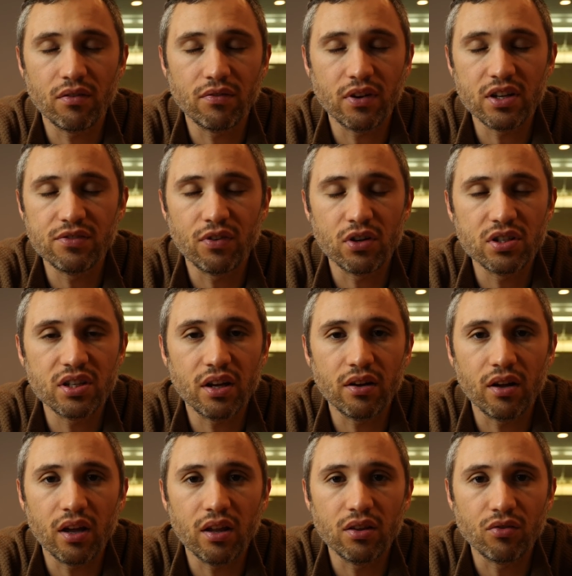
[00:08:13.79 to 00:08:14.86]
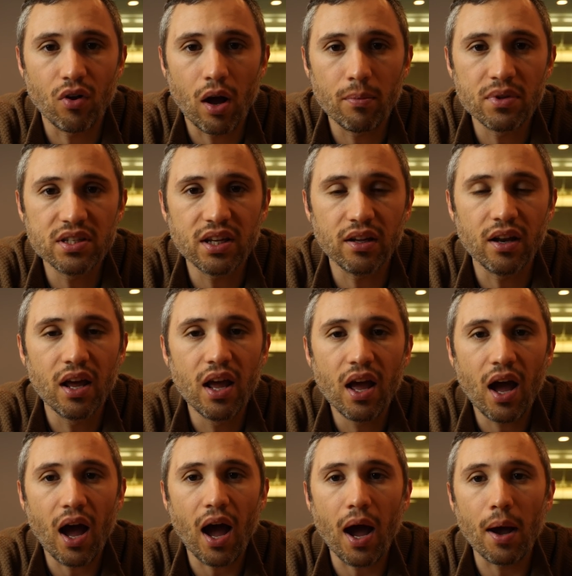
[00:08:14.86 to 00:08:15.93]
vice versa in the Robinson.
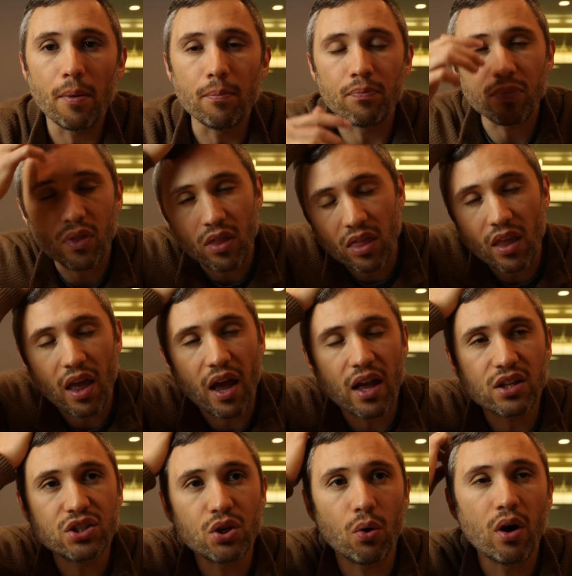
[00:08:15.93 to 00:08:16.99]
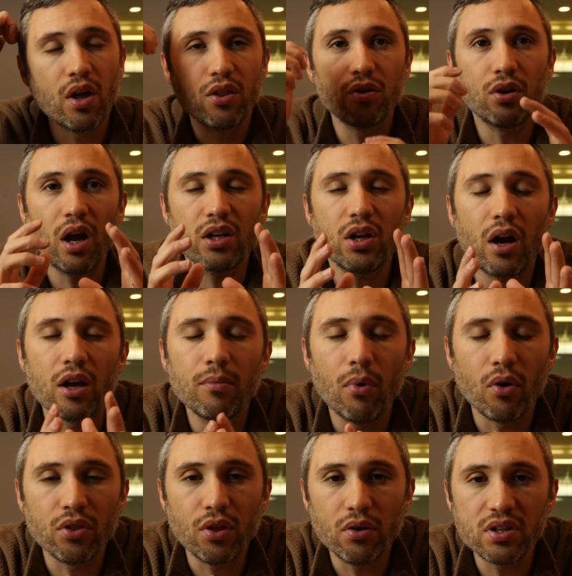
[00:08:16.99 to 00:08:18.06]
And so they're not talking
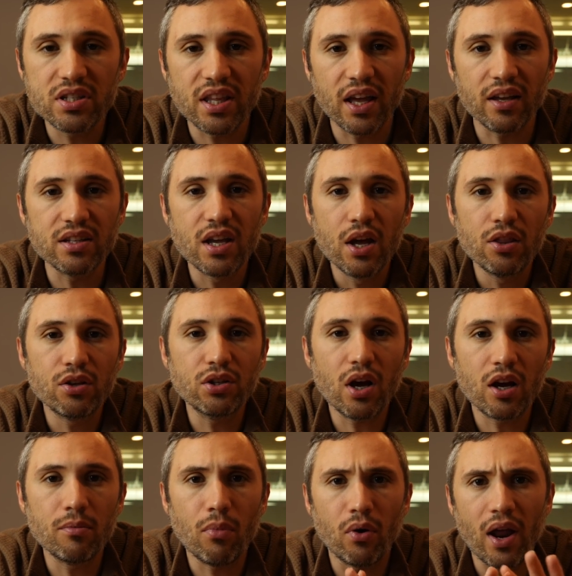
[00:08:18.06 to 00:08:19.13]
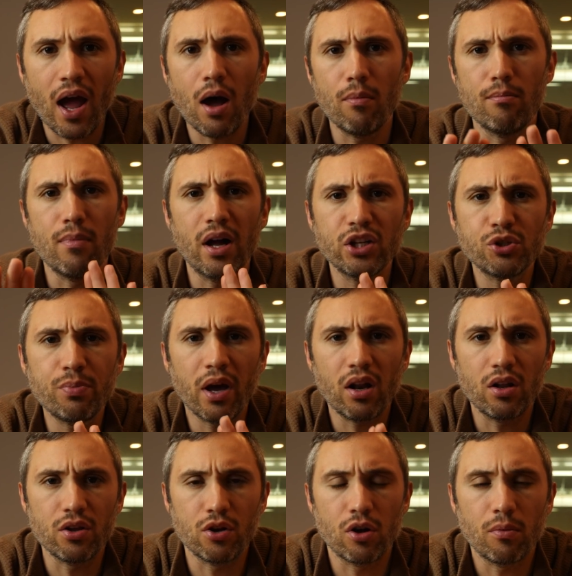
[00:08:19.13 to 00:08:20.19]
about those things. They're talking about how much
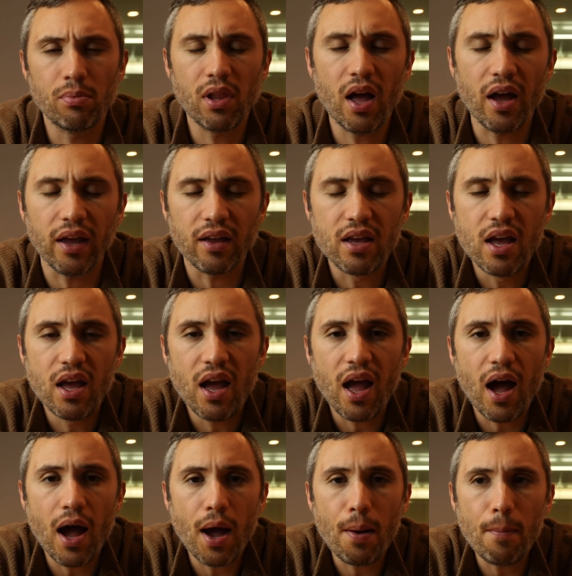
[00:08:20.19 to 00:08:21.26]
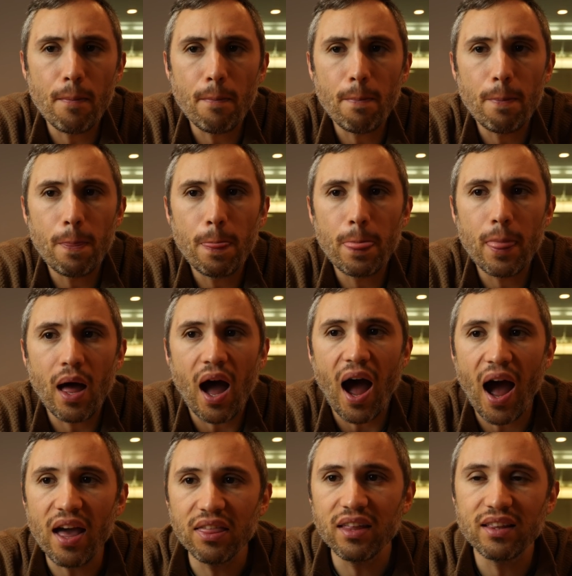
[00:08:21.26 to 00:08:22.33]
pedal you're applying.
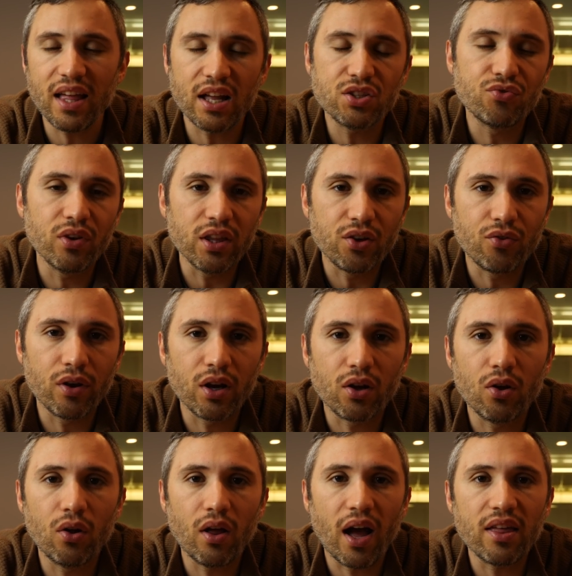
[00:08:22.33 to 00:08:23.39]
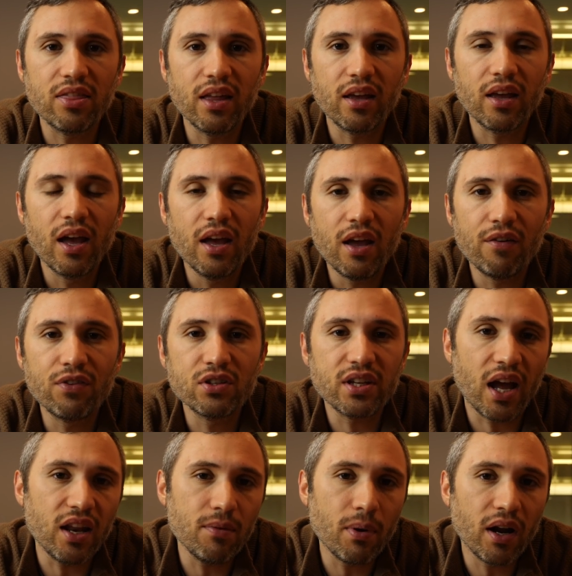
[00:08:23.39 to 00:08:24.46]
I think that's really critical. I think if there's
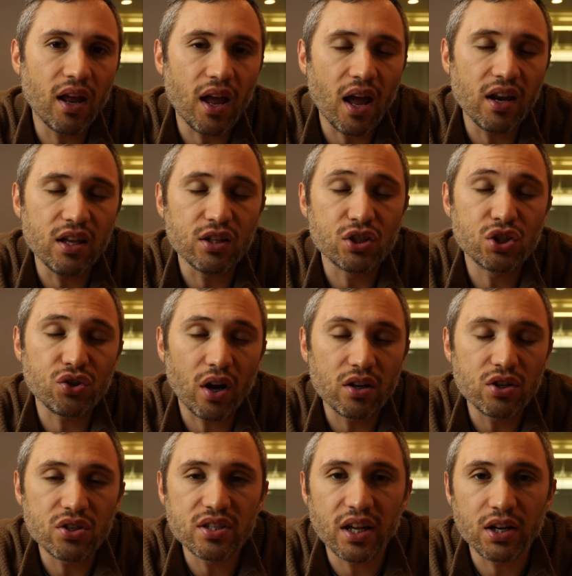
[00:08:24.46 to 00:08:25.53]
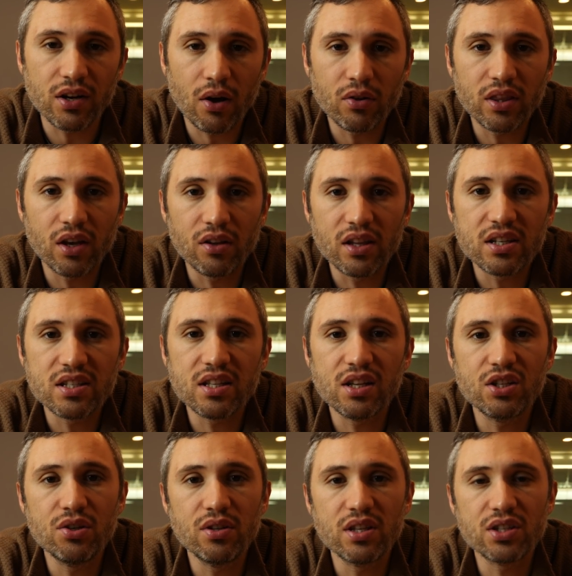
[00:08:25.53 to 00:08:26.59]
any instructors that are out there listening
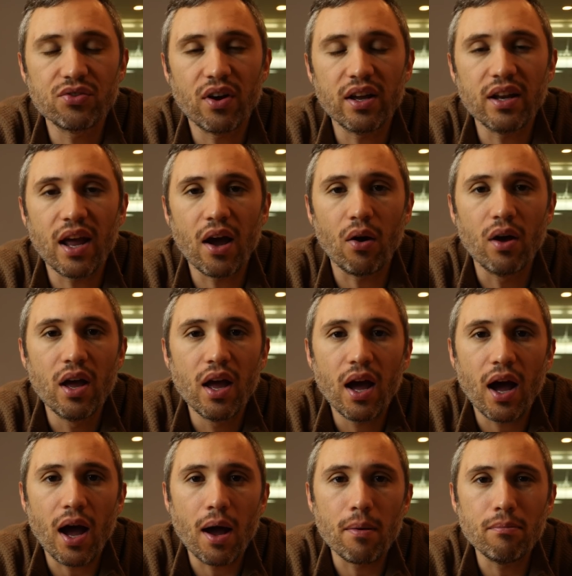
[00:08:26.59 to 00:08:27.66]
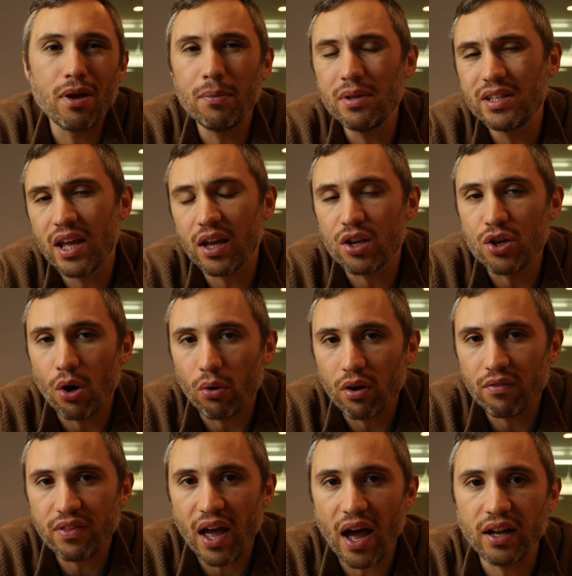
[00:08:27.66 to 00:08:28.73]
to this right now, maybe take note
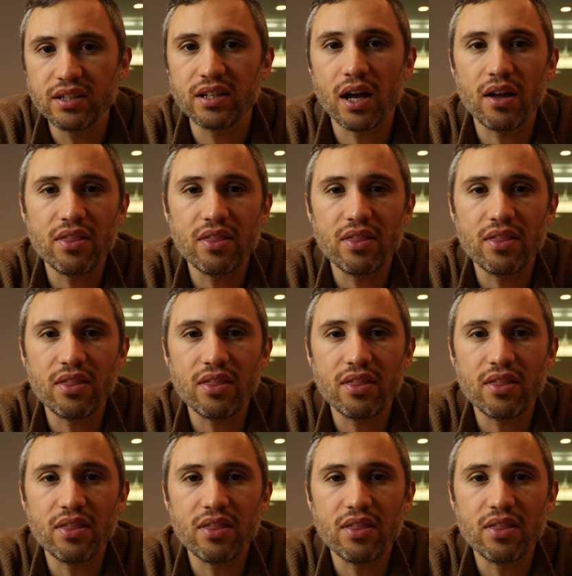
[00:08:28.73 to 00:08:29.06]
of that